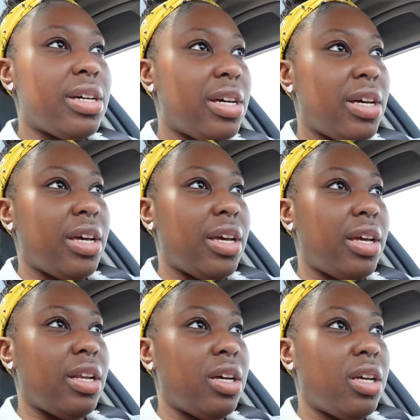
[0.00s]

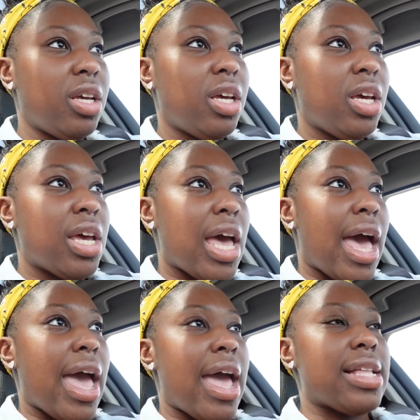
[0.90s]
I
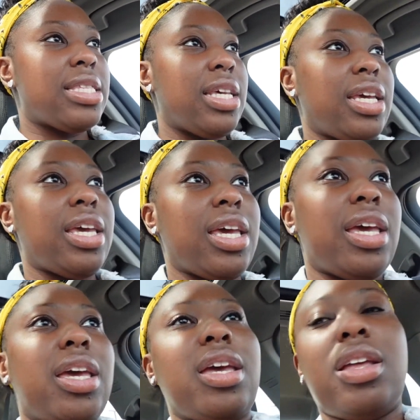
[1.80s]
had to
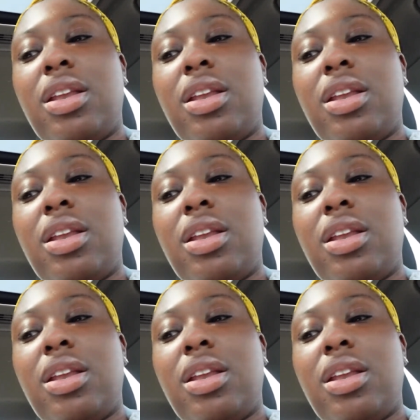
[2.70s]
get,